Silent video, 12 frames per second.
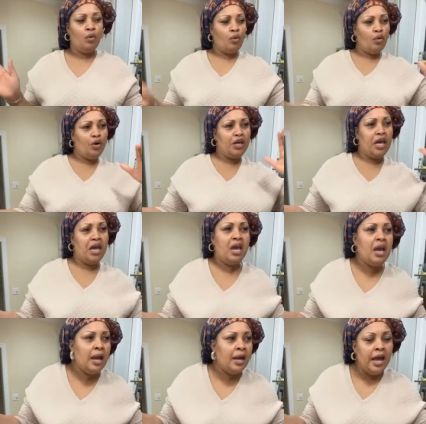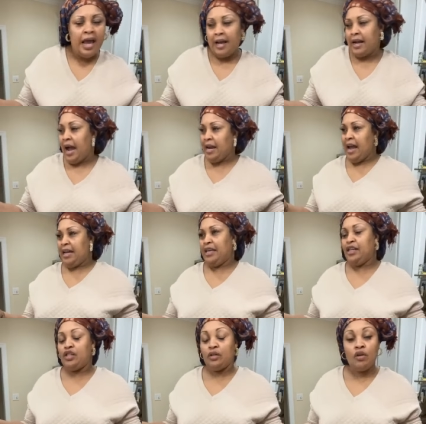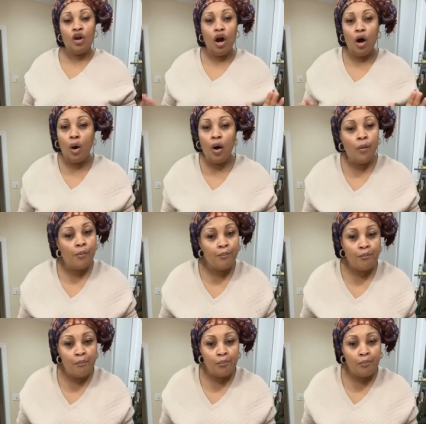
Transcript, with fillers: Rugi, can I catch? No.